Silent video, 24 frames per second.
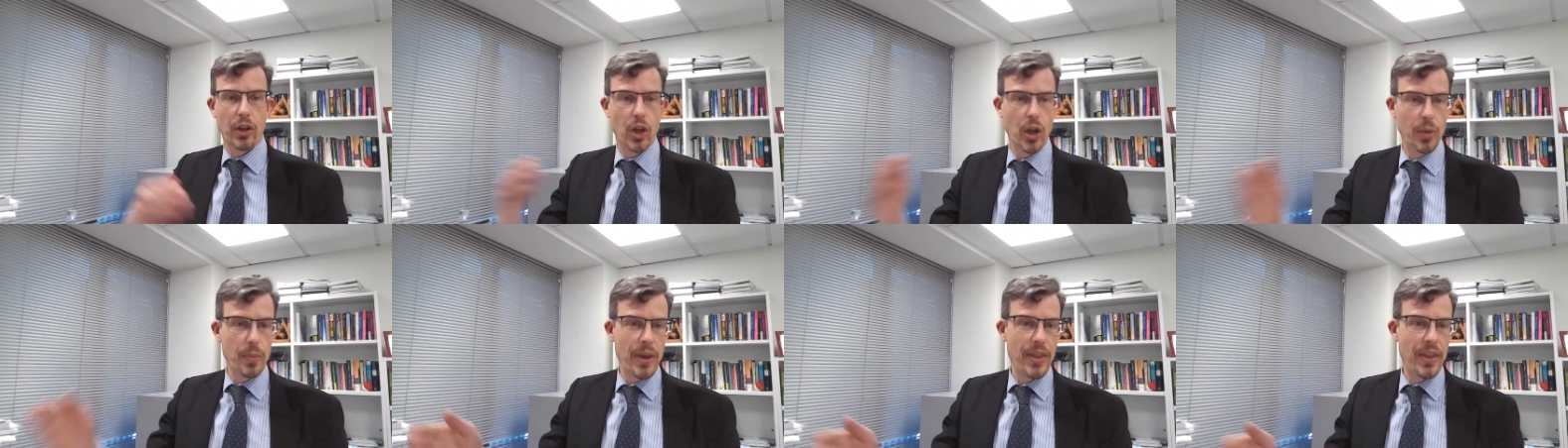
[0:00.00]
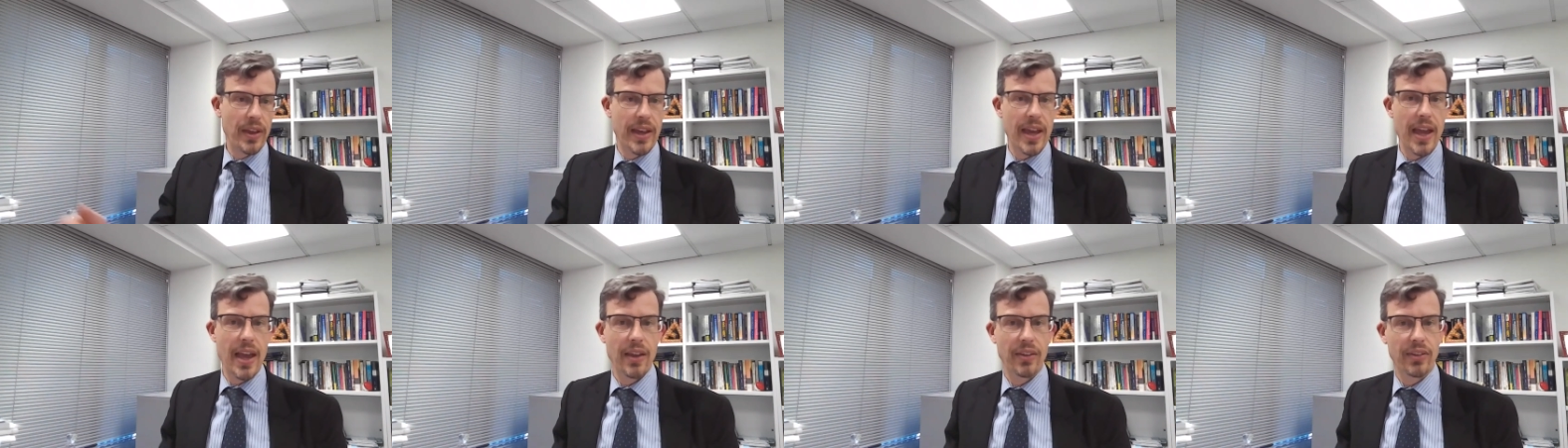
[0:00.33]
it could
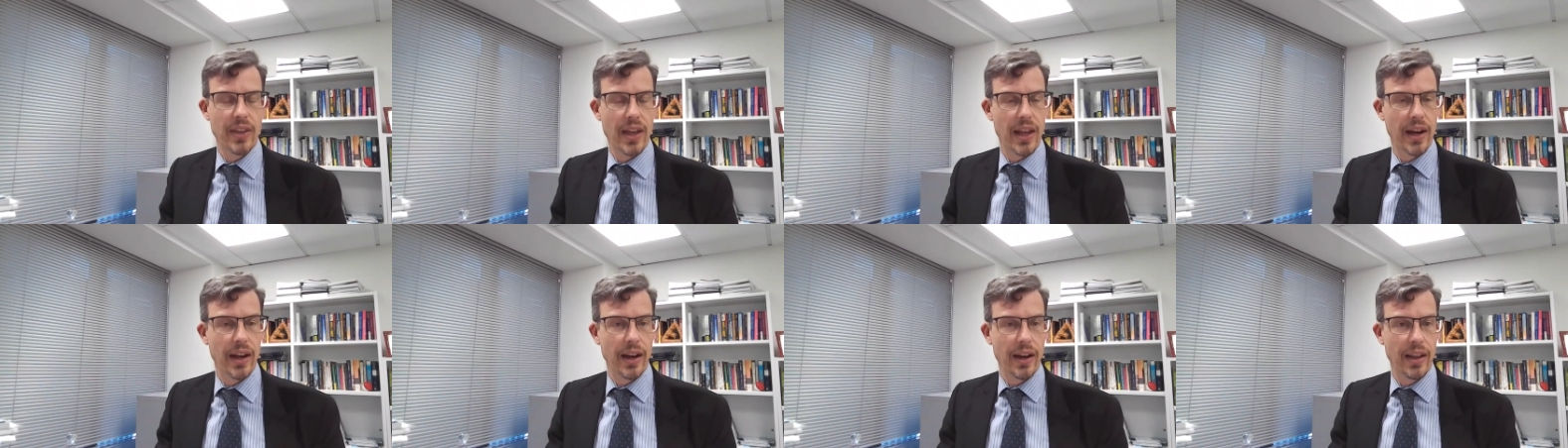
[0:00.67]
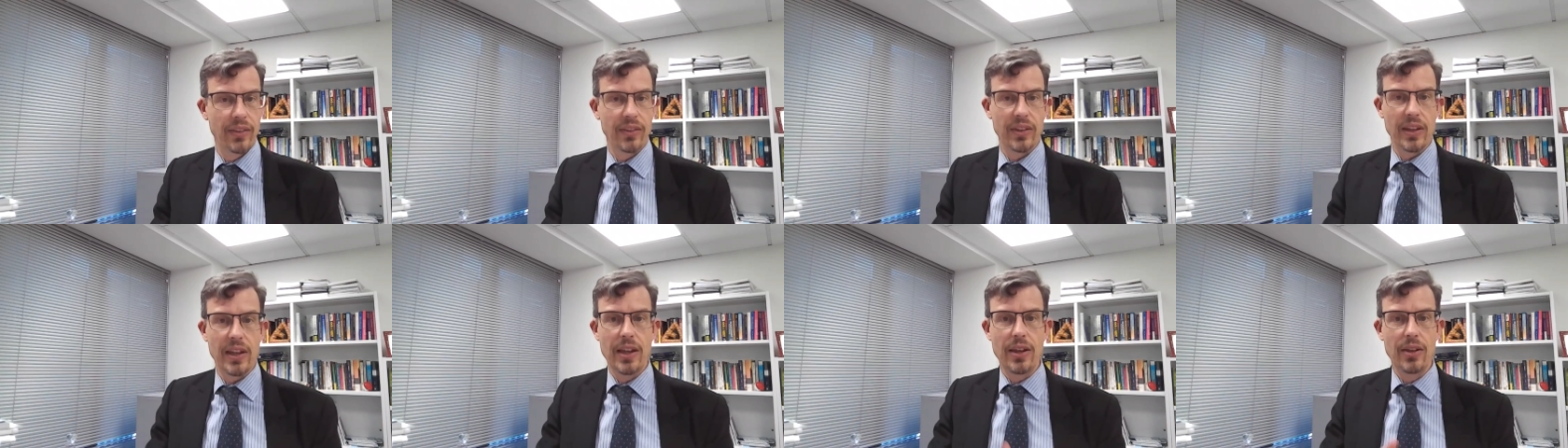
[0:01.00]
be the case that
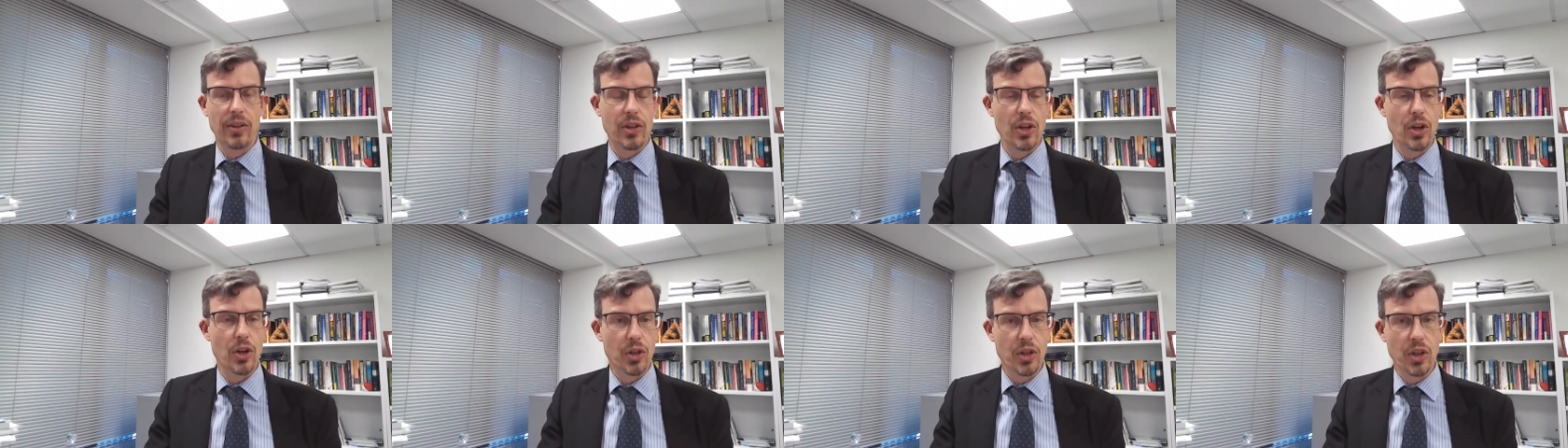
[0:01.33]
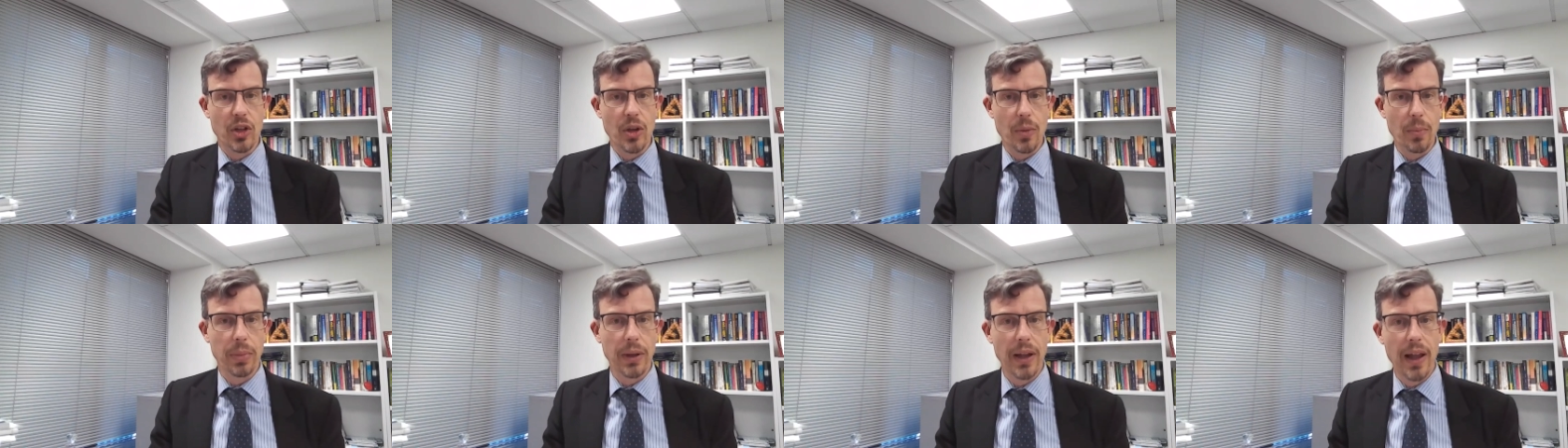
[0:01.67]
it is easier
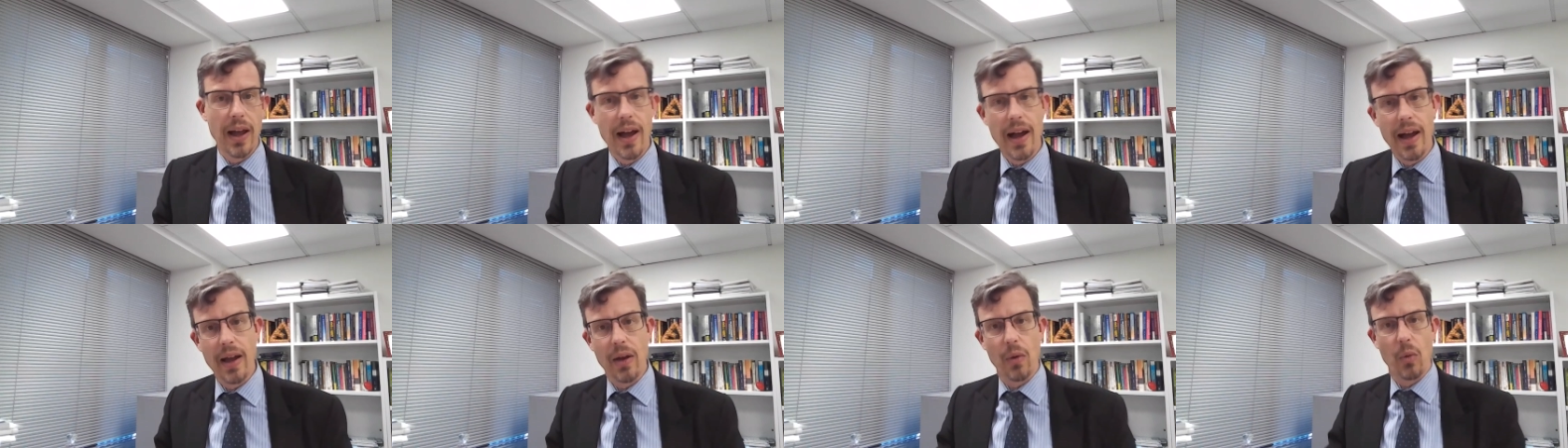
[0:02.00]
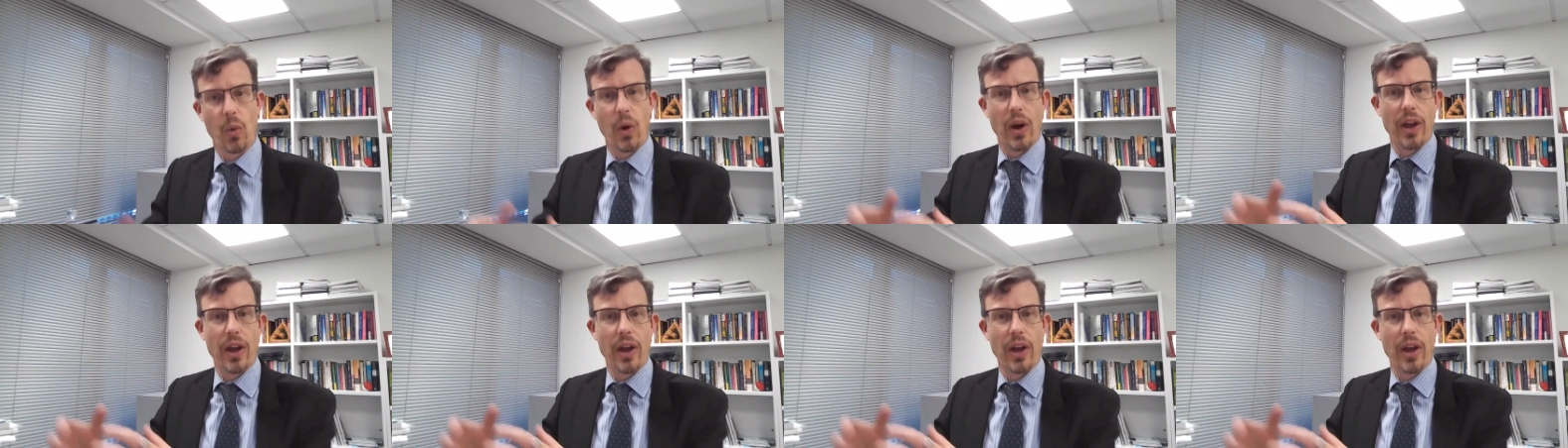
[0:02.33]
to comply